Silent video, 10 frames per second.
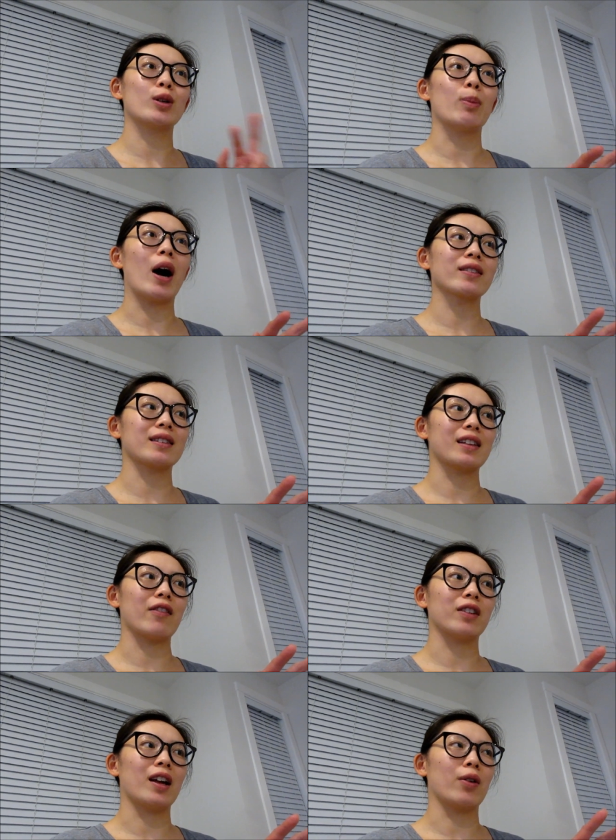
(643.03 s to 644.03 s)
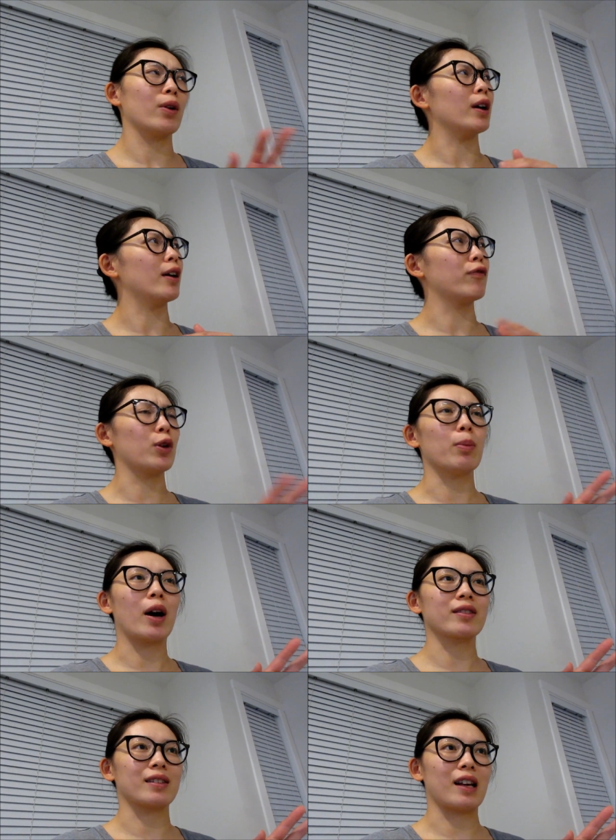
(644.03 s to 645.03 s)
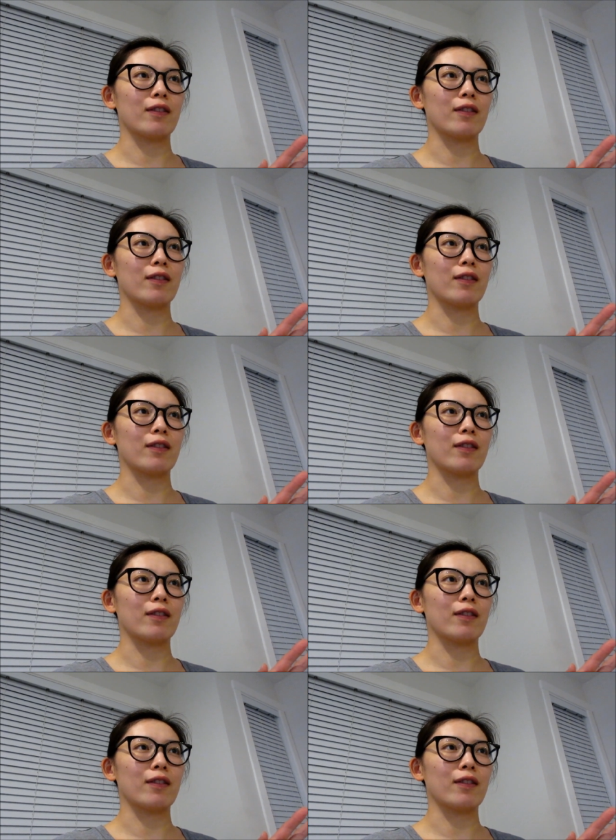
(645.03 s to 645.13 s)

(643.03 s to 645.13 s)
two boxes left or a few boxes